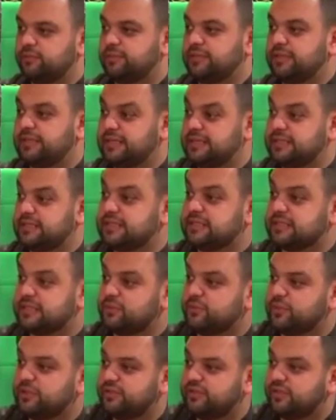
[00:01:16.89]
but they see
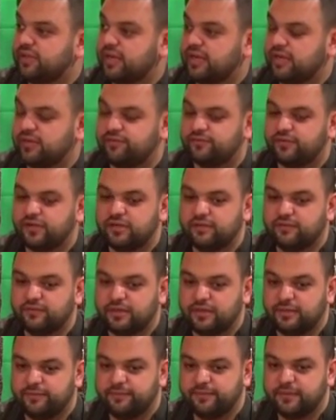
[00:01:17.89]
someone die in front of
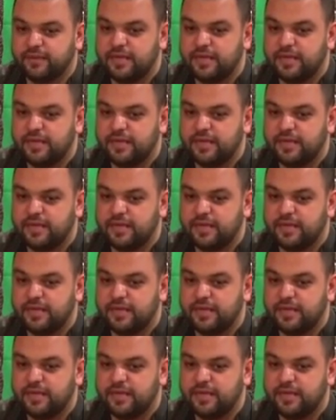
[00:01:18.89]
them,